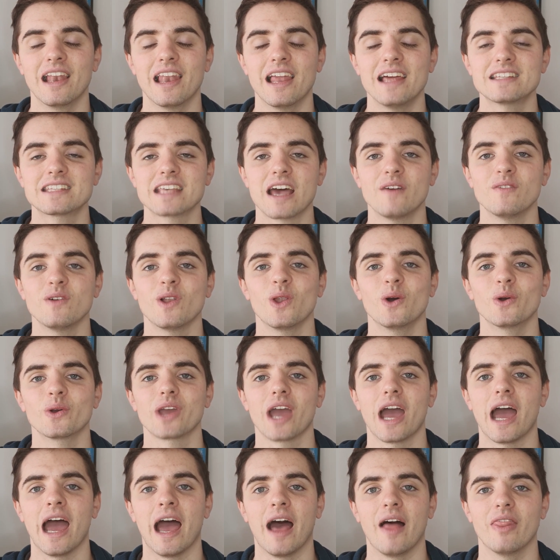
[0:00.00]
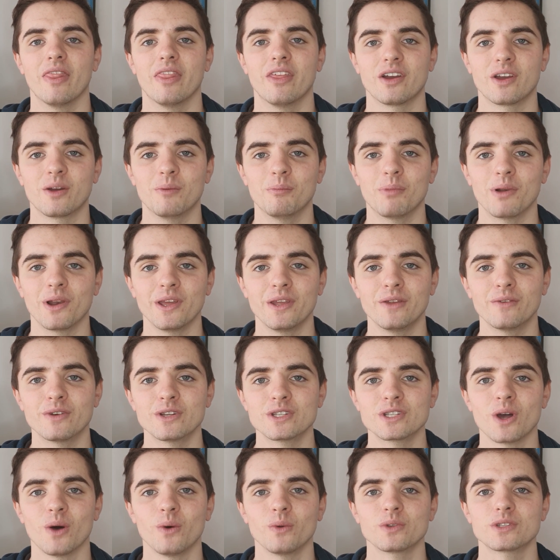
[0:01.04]
Let's have a look at the complete
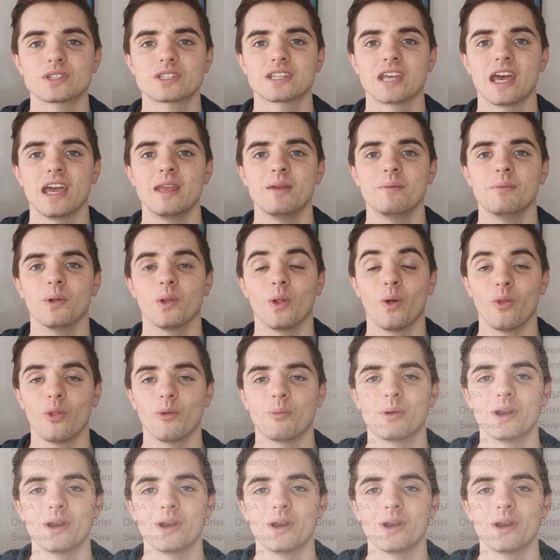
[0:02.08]
results table or the